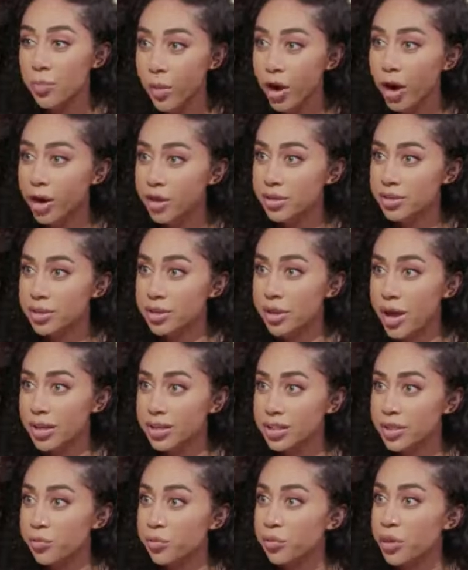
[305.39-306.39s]
your partners
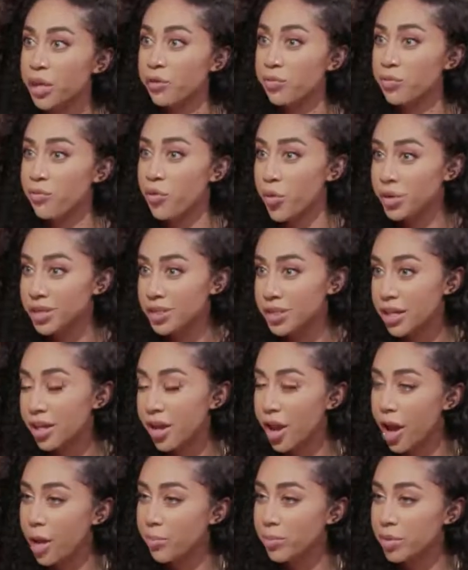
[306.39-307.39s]
lots of reinforcing
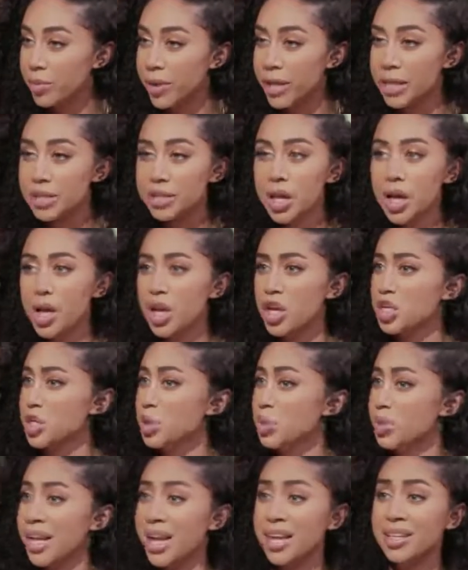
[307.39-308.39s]
compliments.
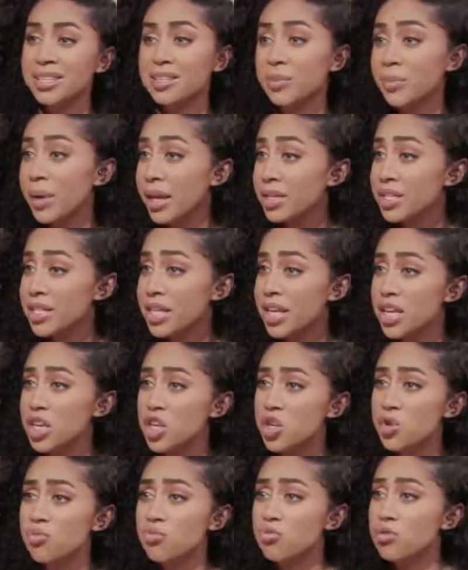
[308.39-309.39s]
You taste amazing,
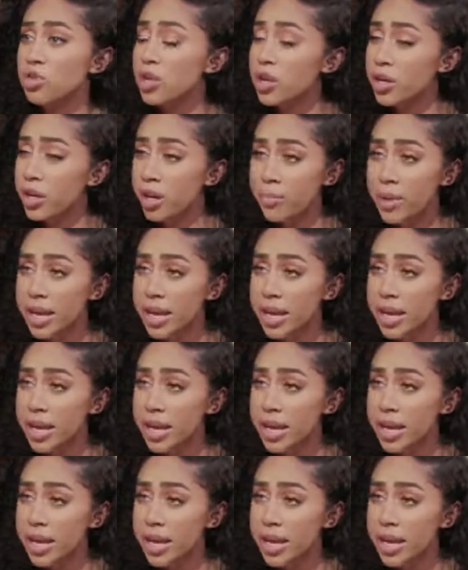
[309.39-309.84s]
you look